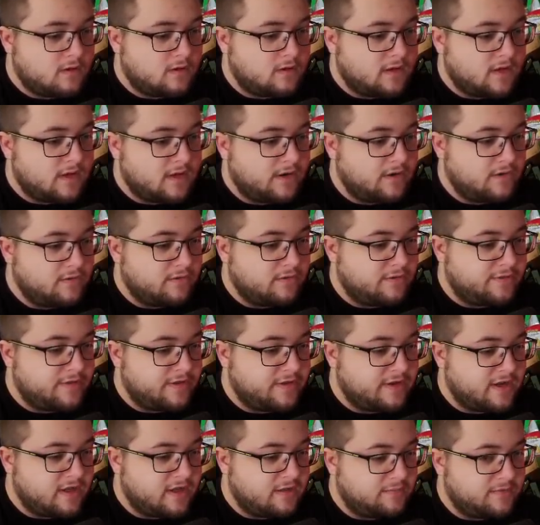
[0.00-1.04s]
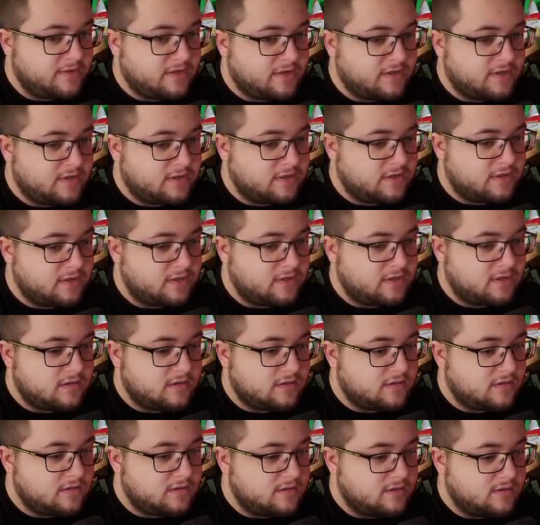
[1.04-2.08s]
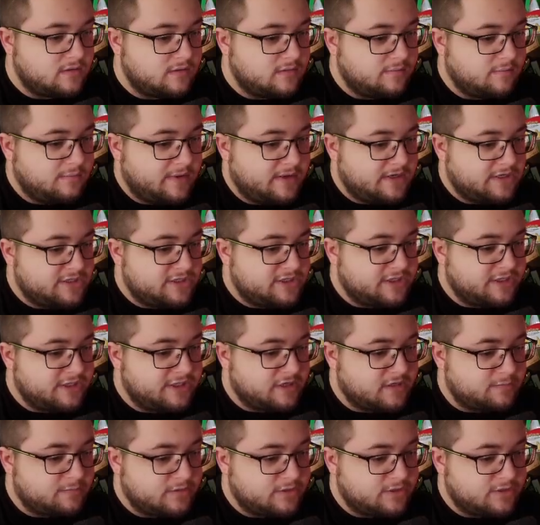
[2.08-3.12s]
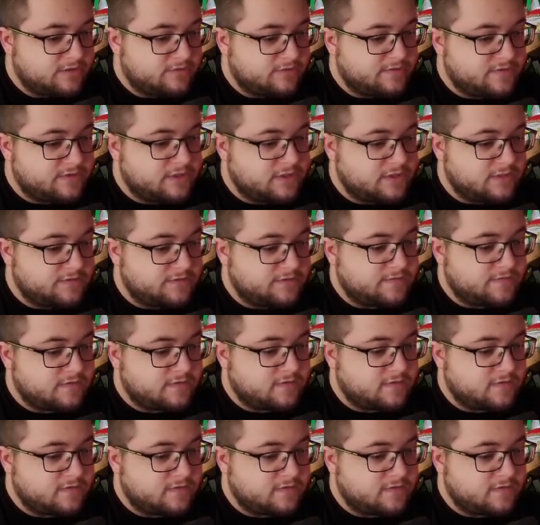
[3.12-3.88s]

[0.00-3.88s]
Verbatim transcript: I don't think I'll be mentioning a bunch of stuff.